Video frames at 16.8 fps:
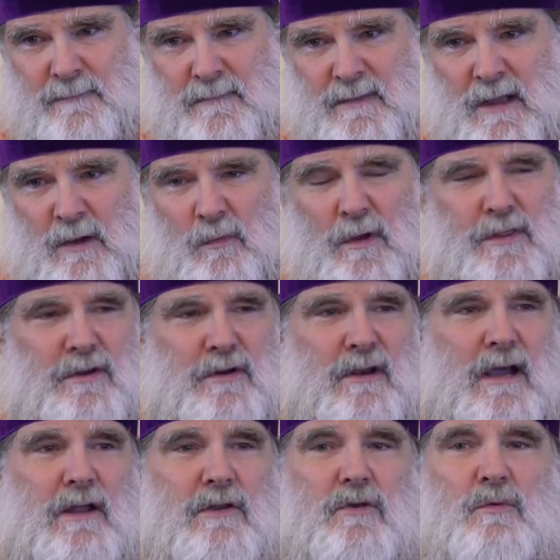Now, whether or
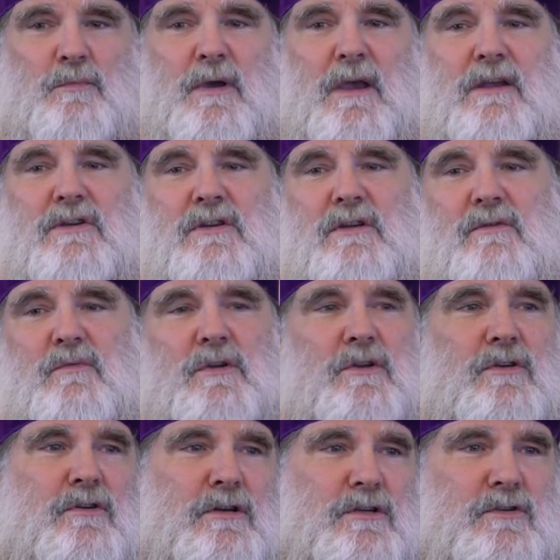not you're patient when
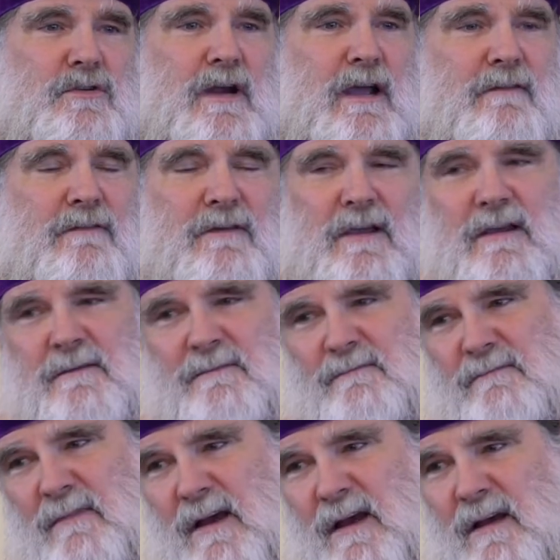you're in traffic,
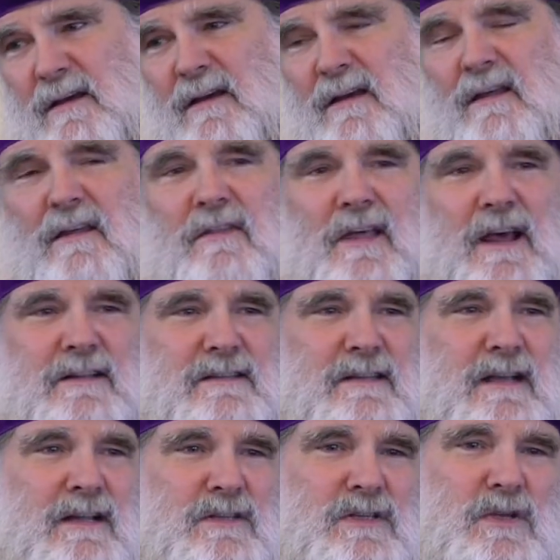that's
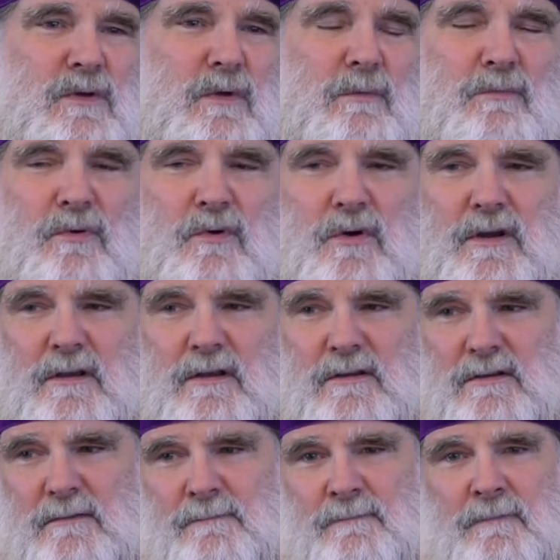not so important.
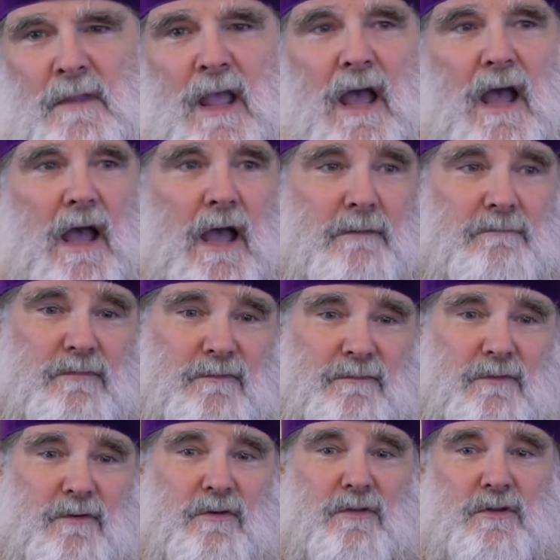I
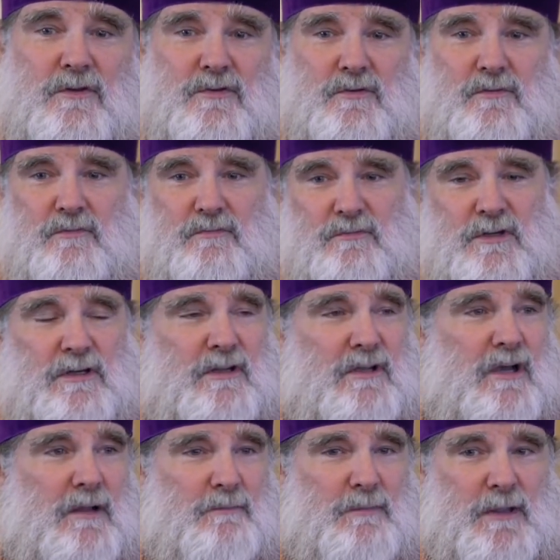prefer that you didn't
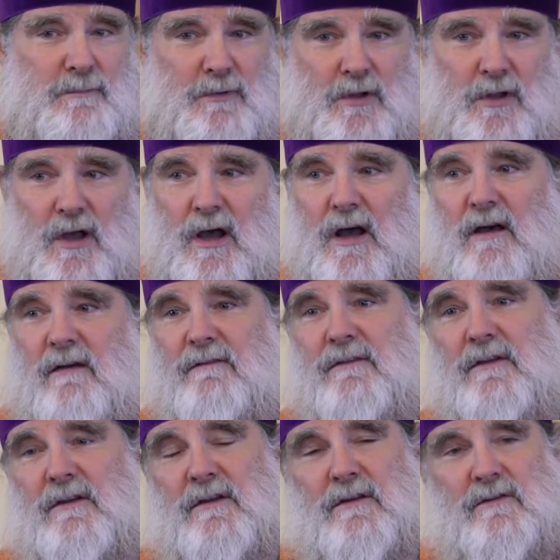cut people off
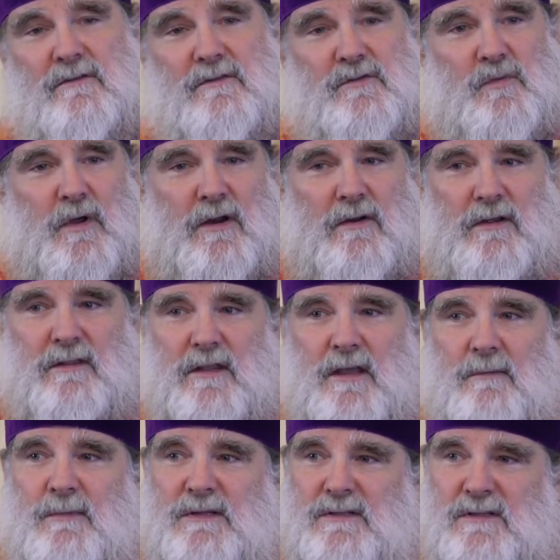and didn't swear at
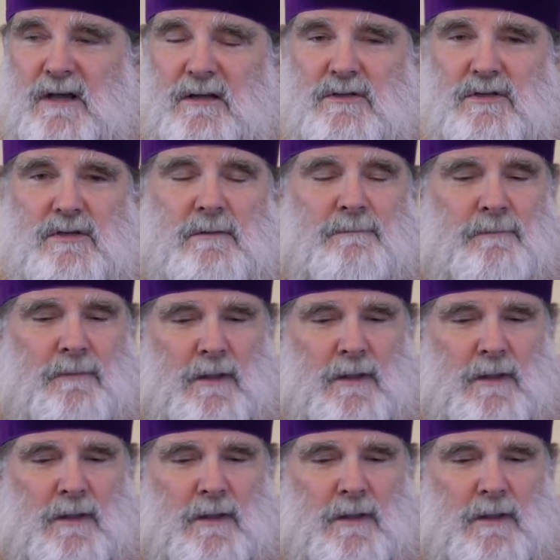them and such.